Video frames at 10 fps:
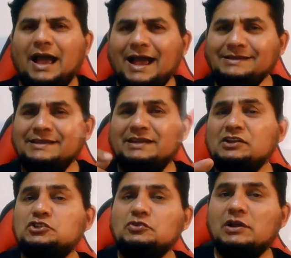I
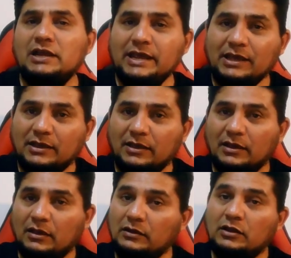suggest you click
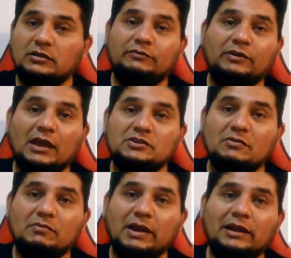on the
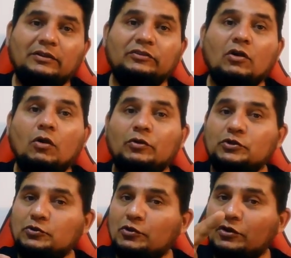notification bell so
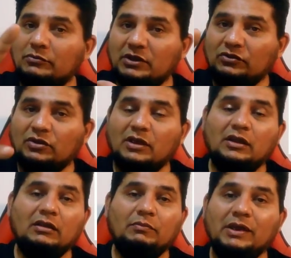you don't miss
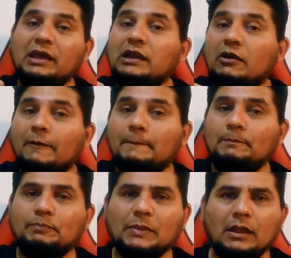any video.
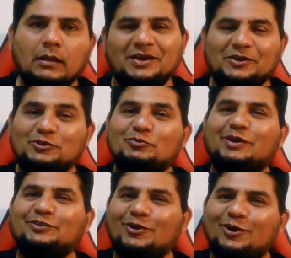You
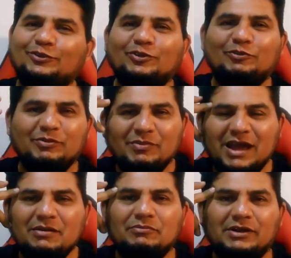must also
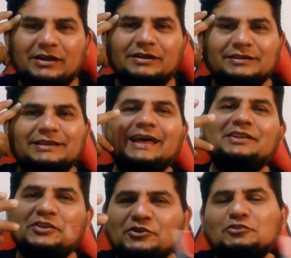remember
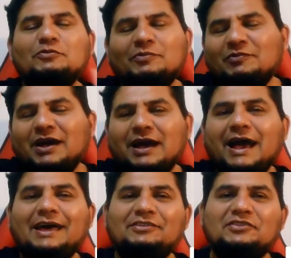that YouTube
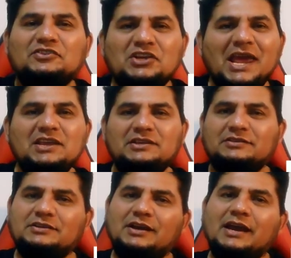has
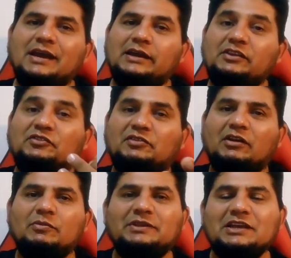changed its
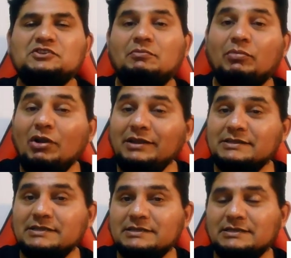recommendation
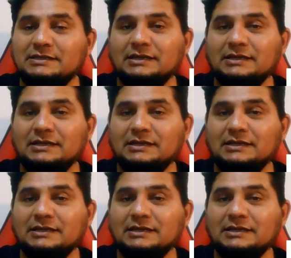policies.